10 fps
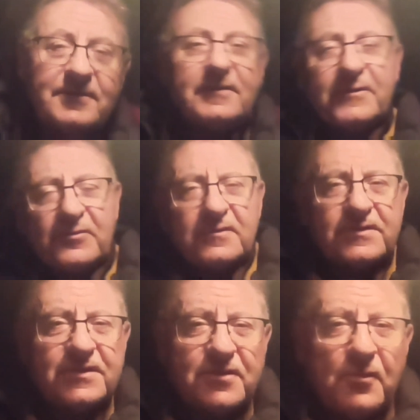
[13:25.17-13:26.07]

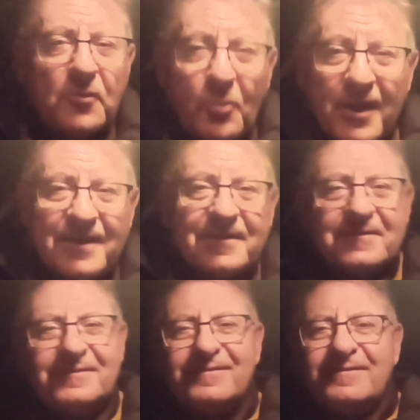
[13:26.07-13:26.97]
deliverance is on the way,
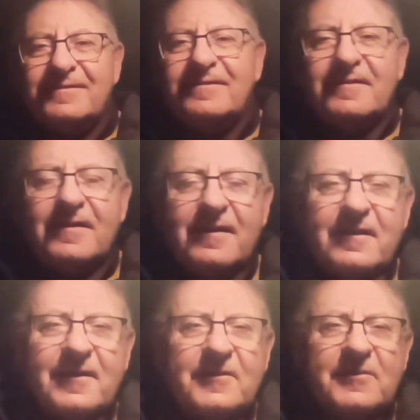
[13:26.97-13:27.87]

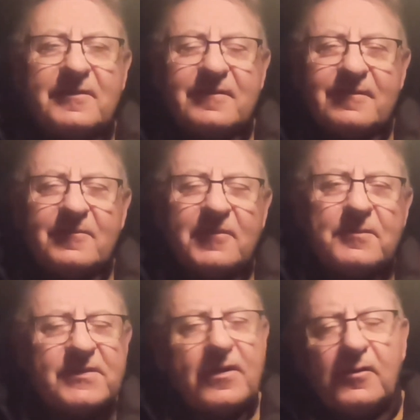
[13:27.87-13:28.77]
and
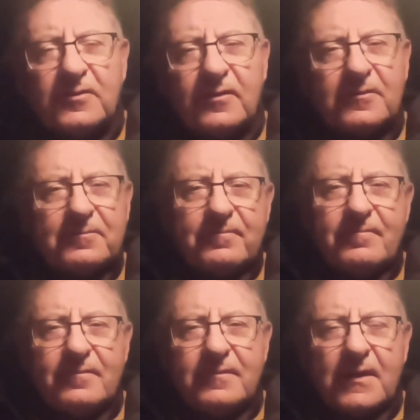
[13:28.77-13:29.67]
we must hold on.
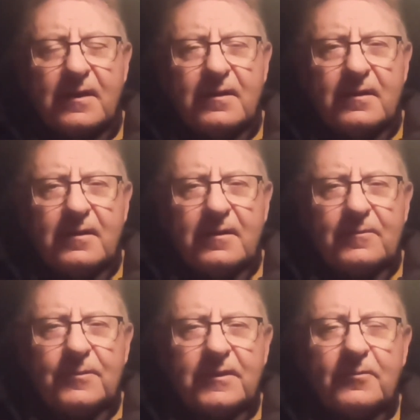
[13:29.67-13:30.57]

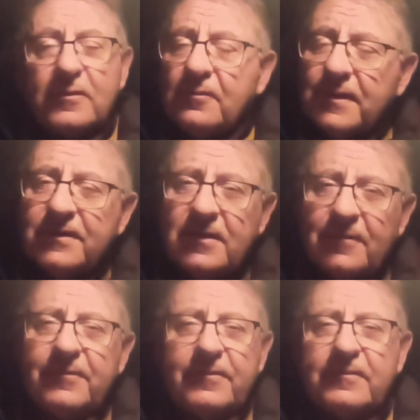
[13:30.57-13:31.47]
But it will be
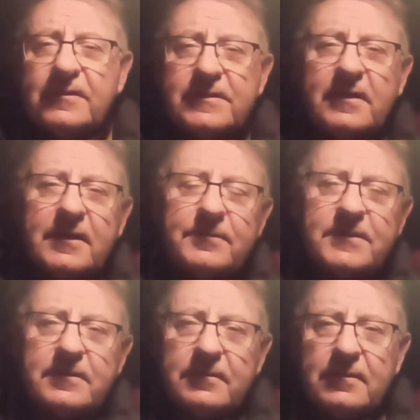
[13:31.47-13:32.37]
tough at
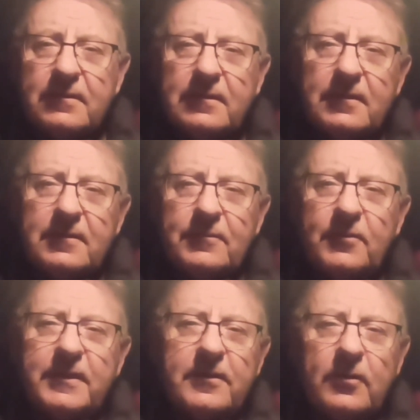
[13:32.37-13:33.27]
times,
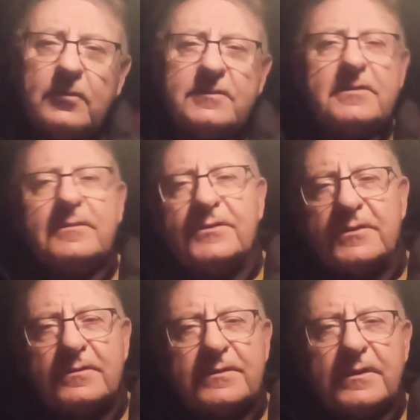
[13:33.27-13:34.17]
but we're called to
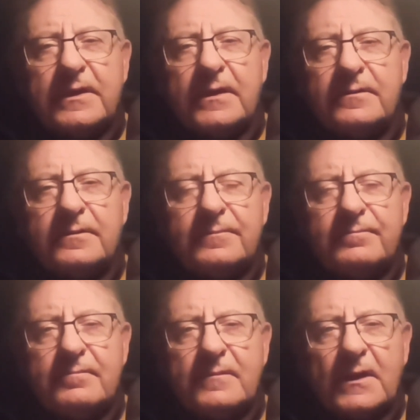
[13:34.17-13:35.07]
endure to the end,
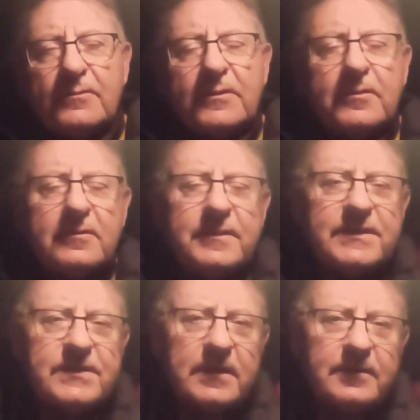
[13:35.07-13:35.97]
and we will
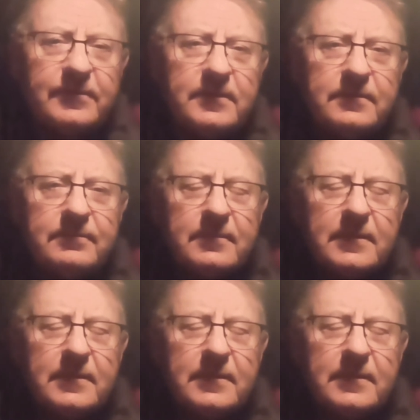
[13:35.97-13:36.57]
be saved.